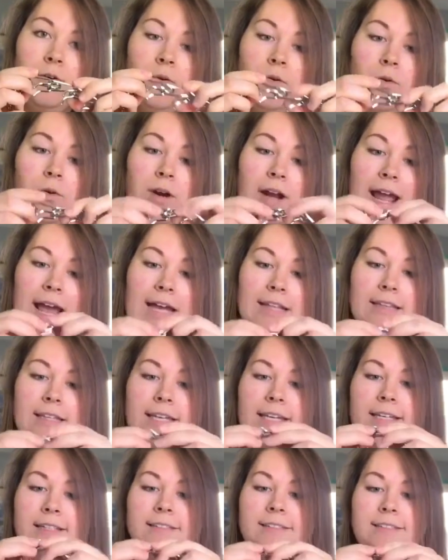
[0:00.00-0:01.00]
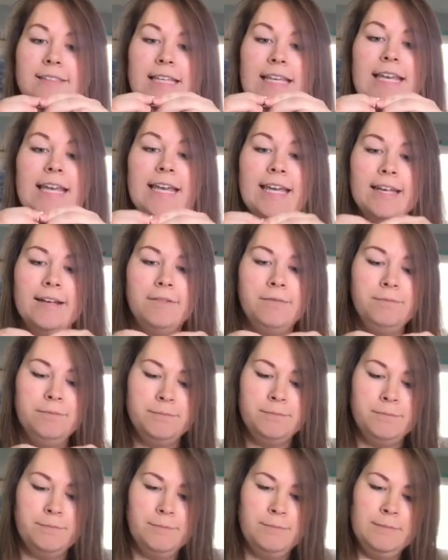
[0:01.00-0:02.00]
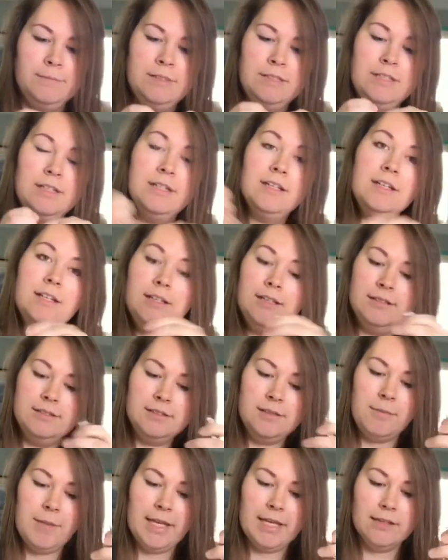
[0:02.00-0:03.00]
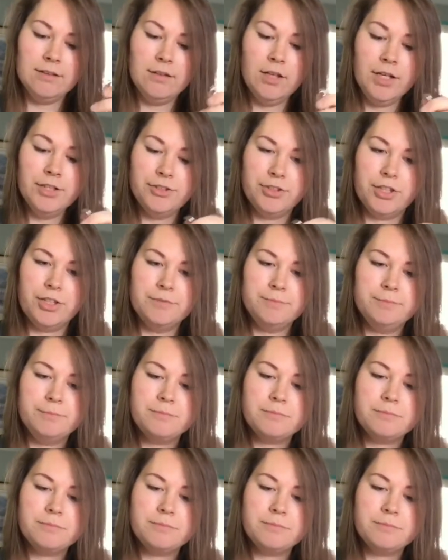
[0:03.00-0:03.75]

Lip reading: or add links in to make it larger.